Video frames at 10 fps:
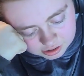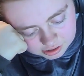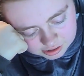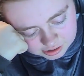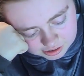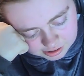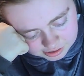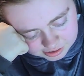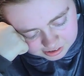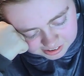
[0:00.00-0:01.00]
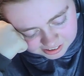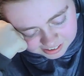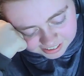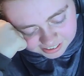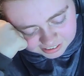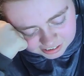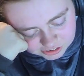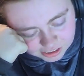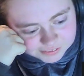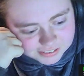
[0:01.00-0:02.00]
Uh, the
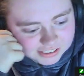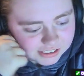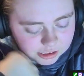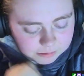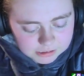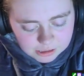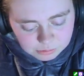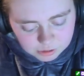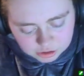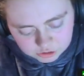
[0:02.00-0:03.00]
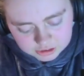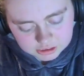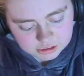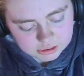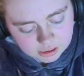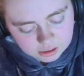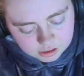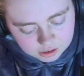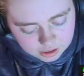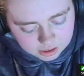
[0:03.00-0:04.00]
driver stopped at war tractors.
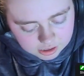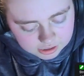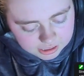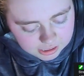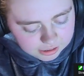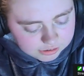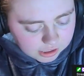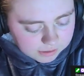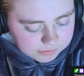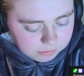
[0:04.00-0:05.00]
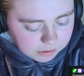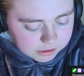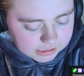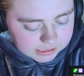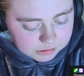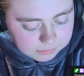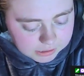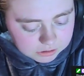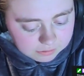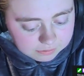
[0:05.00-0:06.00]
The lead driver pointed his
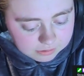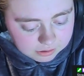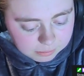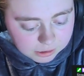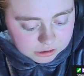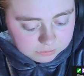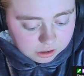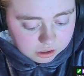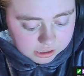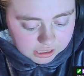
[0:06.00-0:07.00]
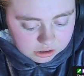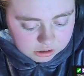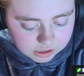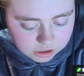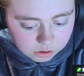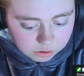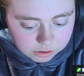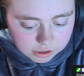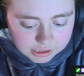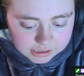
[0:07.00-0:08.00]
pitchfork, pitchfork handle at
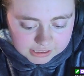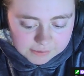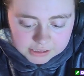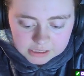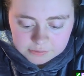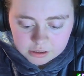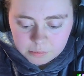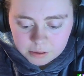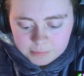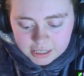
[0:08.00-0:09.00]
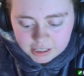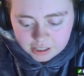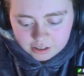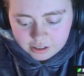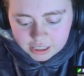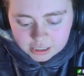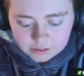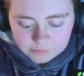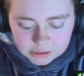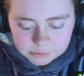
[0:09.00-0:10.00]
Cole. Save yourself a lot more pain, kid,
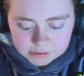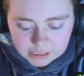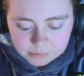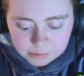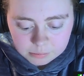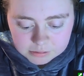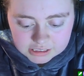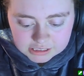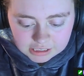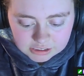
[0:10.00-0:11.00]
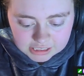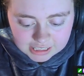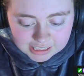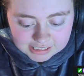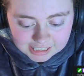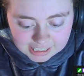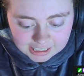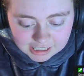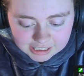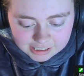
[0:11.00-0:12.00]
and convince Sally Bob to sell to
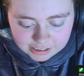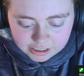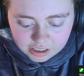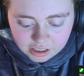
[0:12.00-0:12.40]
Takanagi